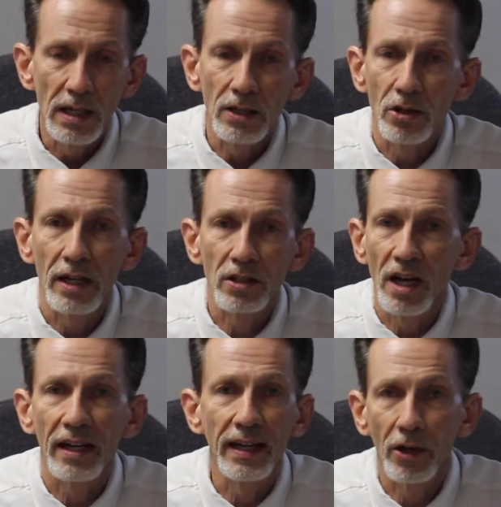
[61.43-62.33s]
And so that's
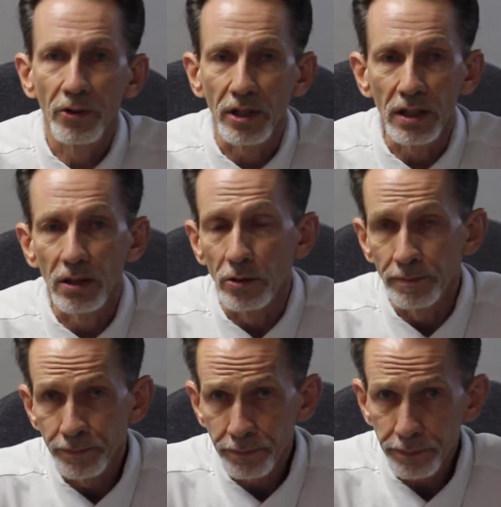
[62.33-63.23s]
not healthy either.
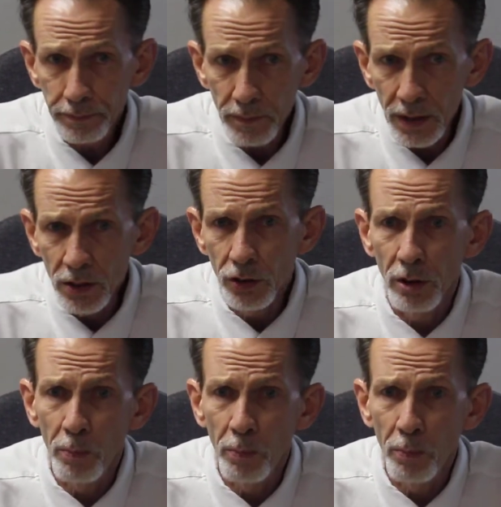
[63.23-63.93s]
So the